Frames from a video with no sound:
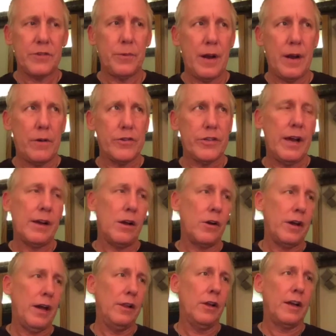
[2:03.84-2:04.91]
that's when I was
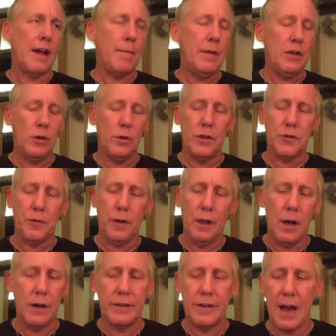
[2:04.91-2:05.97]
like, okay, look, I've been doing this
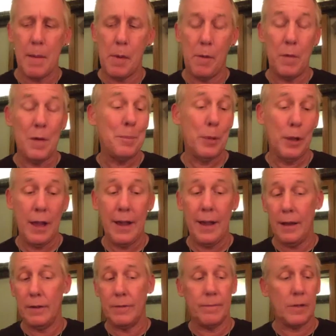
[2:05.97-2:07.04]
for a long time. I've been
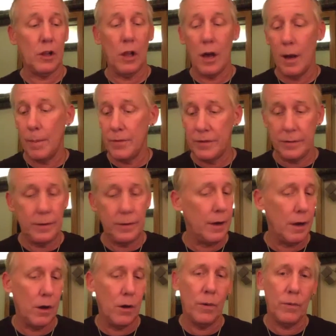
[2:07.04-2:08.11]
playing clubs,
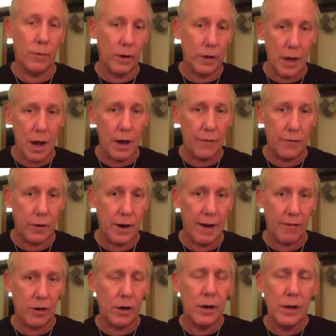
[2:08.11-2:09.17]
and whatnot
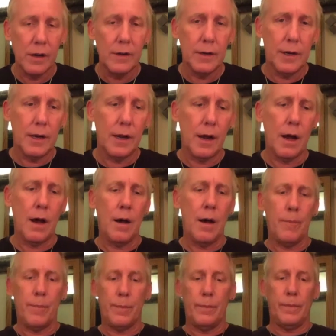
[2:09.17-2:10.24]
forever,
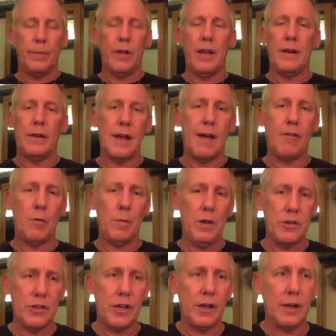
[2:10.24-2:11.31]
playing
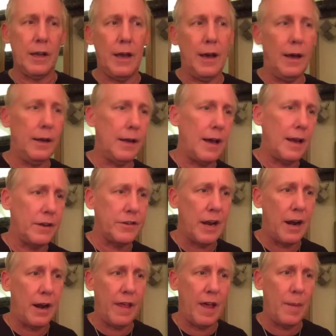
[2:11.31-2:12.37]
cover music. And I
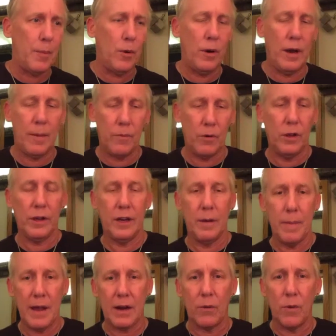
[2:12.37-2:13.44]
decided at that point, I'm
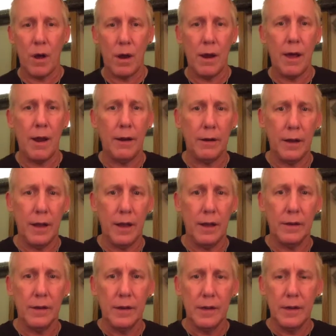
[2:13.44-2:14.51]
really going to make a run at it
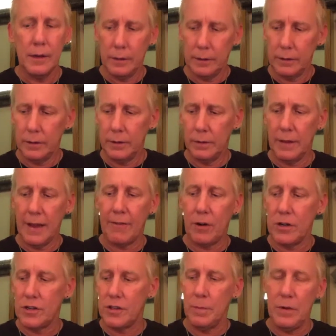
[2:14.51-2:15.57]
and
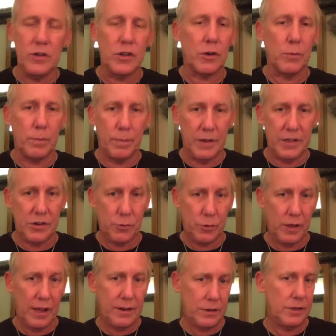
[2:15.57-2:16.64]
leverage the music
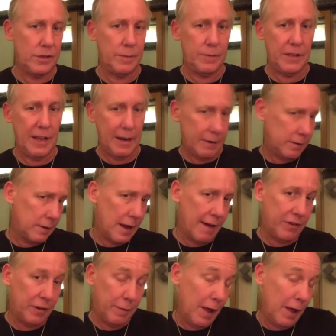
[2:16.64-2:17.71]
business relationships that
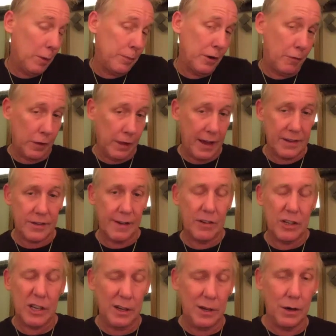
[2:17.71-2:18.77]
I've developed over the
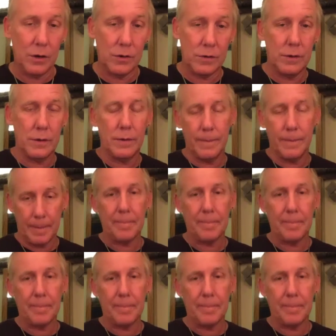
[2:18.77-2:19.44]
last 17 years.